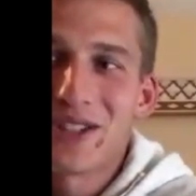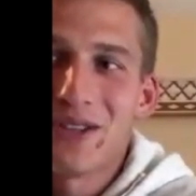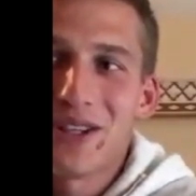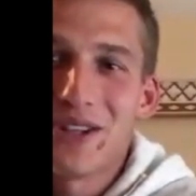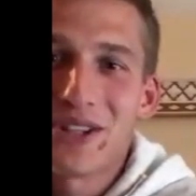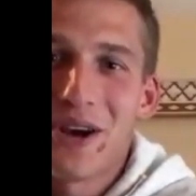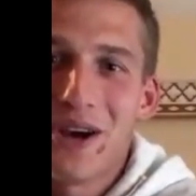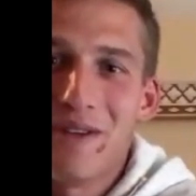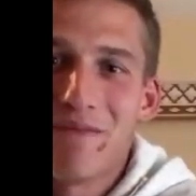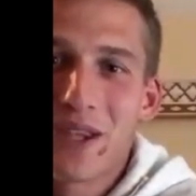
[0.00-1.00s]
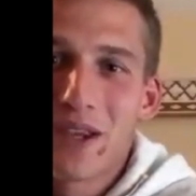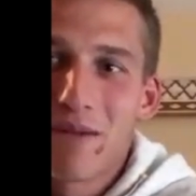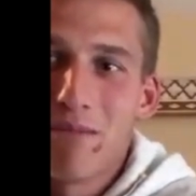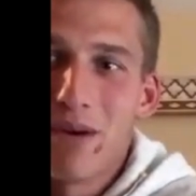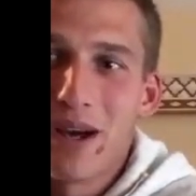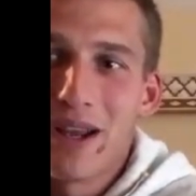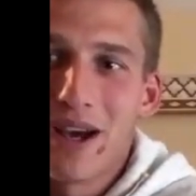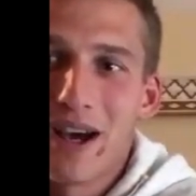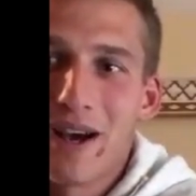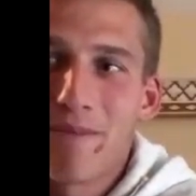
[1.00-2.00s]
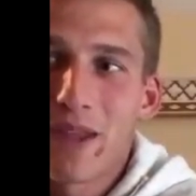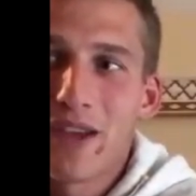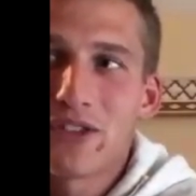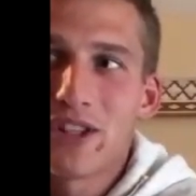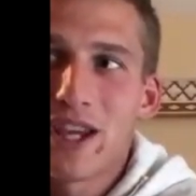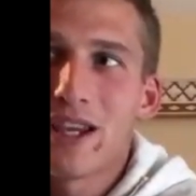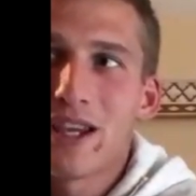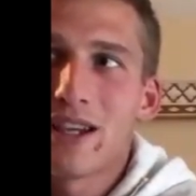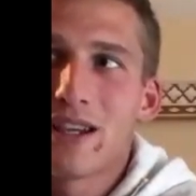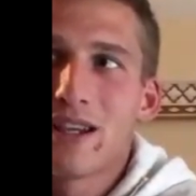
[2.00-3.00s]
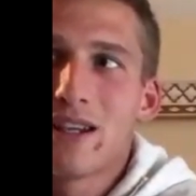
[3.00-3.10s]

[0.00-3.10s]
still eat a ton, but I'd say